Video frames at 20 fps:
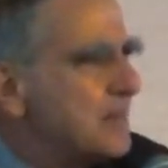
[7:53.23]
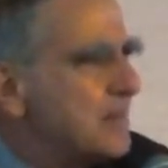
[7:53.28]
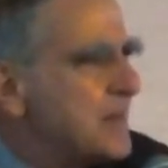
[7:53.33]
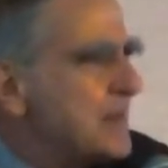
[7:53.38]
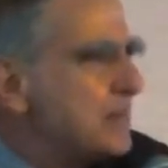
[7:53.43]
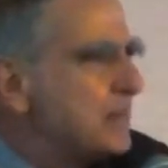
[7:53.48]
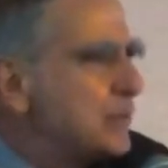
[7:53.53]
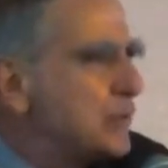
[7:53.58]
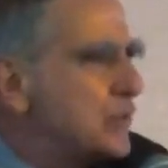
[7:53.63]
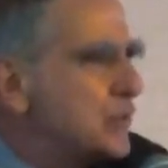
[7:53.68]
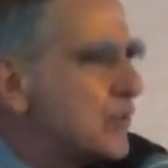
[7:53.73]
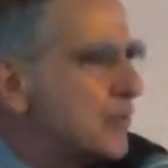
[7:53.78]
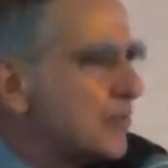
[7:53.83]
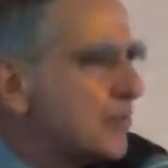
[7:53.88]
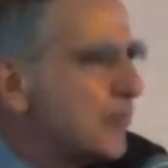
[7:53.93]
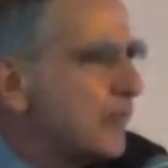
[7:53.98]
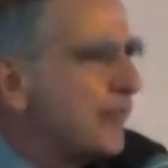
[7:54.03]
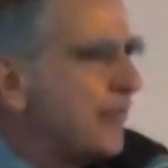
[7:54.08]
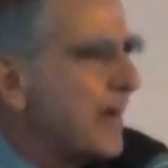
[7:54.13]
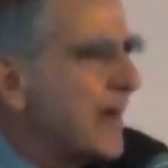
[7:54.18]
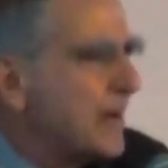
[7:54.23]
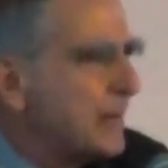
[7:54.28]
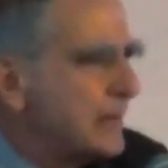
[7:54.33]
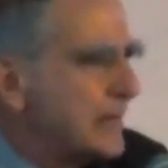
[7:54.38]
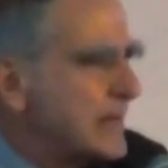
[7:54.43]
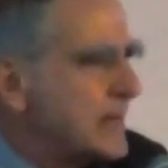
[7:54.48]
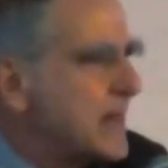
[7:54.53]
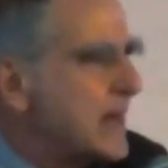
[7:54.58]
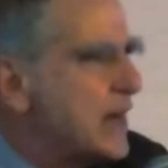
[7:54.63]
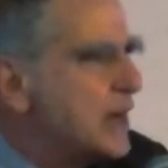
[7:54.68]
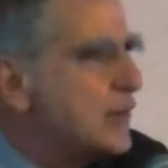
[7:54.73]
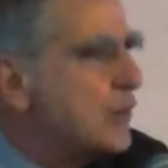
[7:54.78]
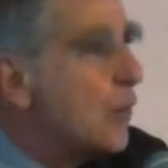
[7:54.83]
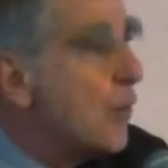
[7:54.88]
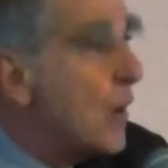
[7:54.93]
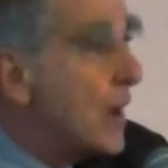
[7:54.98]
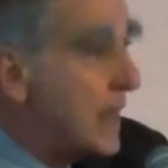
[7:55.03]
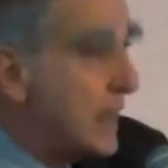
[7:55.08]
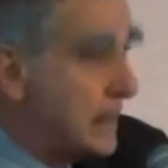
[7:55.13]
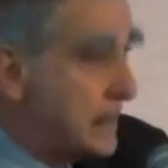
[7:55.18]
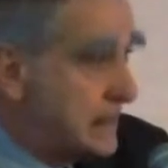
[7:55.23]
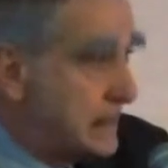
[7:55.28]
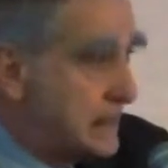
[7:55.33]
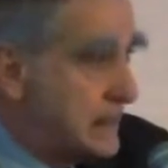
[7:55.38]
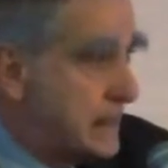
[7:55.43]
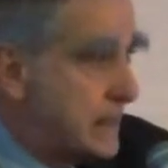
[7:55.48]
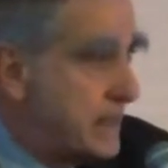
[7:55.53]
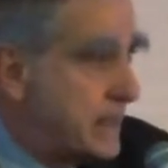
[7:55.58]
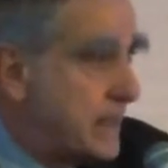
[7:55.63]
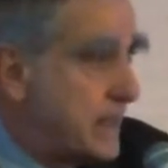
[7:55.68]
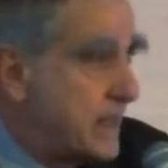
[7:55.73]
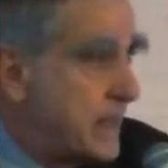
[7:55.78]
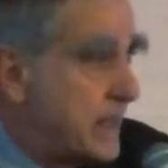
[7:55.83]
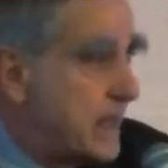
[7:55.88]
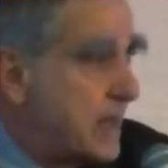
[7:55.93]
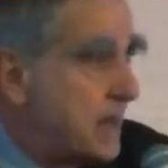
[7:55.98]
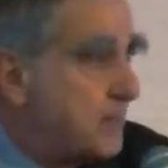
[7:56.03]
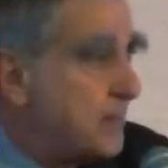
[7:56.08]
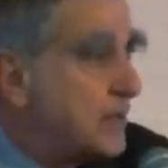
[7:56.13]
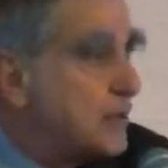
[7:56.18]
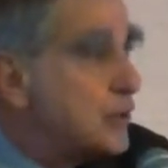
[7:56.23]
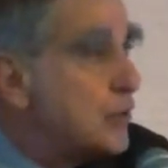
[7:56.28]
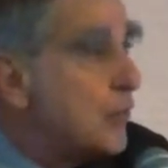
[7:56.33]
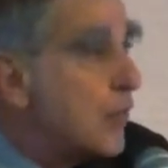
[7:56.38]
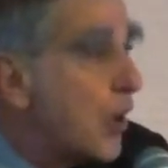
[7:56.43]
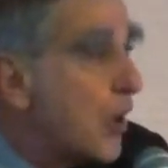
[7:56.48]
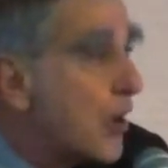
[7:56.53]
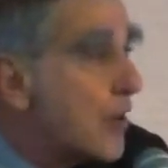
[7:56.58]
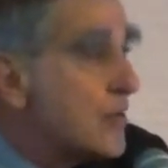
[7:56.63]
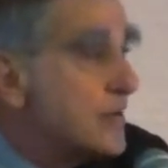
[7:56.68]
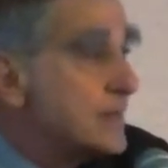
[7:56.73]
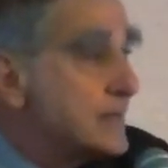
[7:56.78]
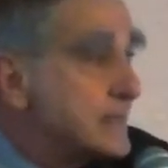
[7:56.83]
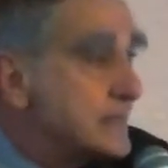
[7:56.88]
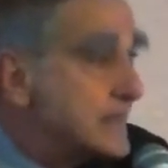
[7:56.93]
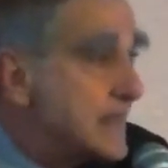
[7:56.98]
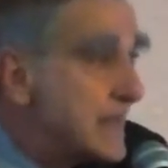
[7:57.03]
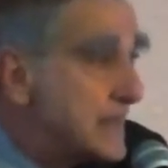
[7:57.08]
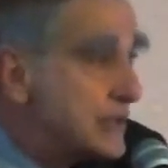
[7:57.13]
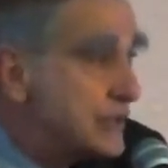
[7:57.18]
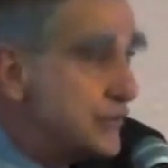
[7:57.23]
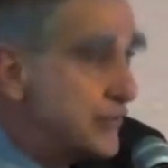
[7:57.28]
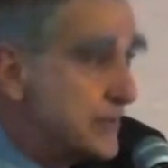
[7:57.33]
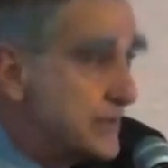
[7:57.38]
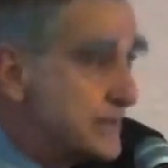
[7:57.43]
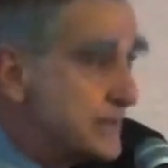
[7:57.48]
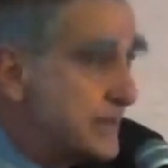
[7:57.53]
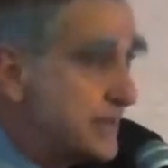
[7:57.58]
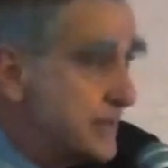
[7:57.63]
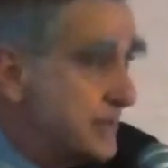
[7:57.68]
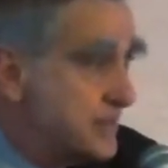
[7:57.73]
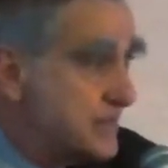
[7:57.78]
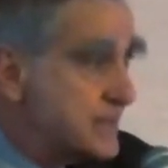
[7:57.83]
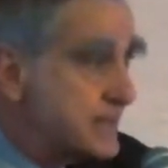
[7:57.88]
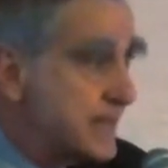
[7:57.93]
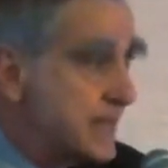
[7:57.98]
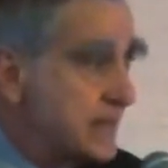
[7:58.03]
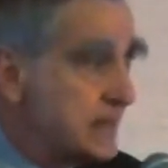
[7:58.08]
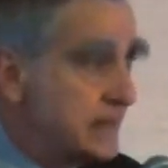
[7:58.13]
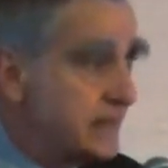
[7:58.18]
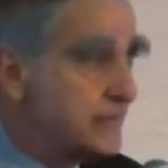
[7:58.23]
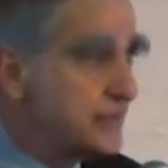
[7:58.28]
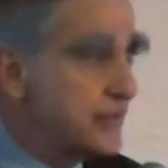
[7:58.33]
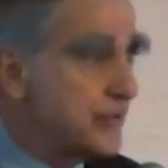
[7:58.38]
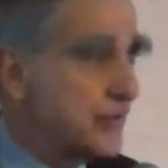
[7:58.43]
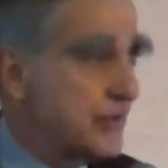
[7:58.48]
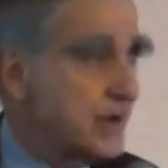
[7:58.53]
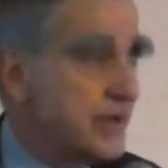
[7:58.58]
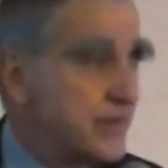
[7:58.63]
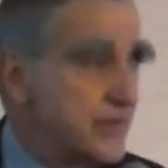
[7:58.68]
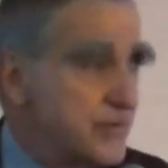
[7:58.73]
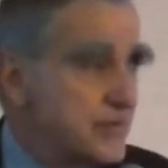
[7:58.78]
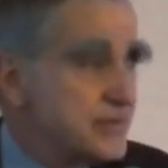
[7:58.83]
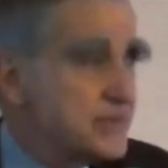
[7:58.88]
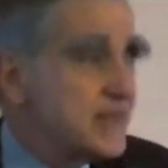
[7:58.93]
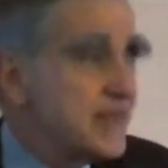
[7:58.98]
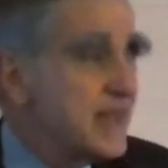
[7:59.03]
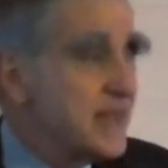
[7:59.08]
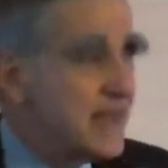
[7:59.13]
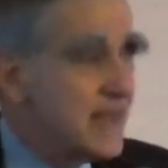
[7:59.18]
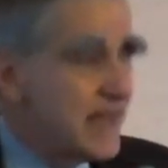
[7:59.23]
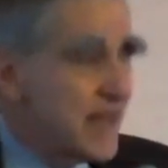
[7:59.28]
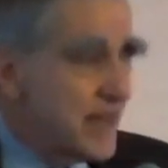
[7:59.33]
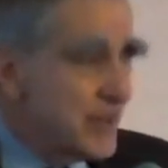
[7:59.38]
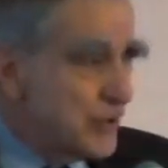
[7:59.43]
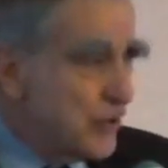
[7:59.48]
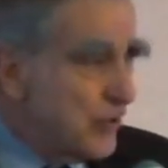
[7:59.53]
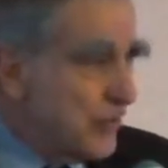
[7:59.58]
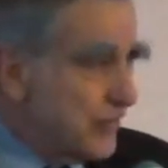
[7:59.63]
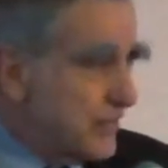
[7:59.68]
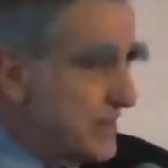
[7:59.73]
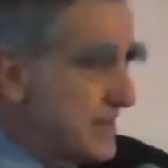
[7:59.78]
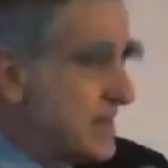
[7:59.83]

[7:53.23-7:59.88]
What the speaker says: people who are profoundly unwell, but who aren't dangerous to themselves or others. And over